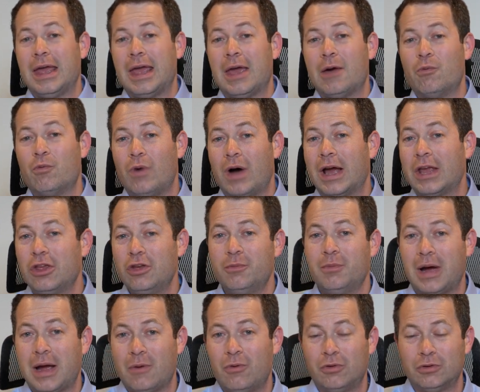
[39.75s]
And why you
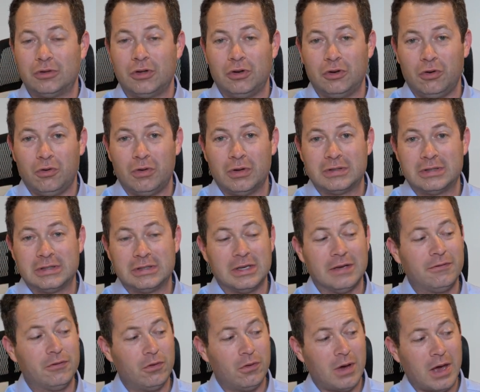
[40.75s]
might want to do this is
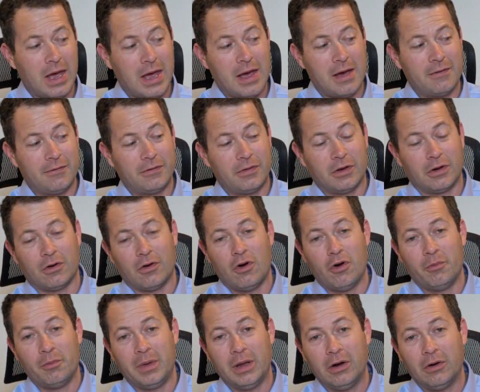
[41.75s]
if you have their
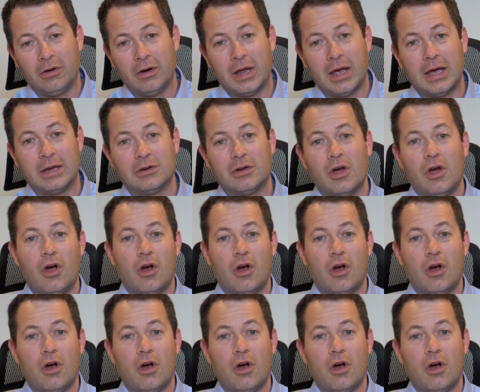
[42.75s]
home internet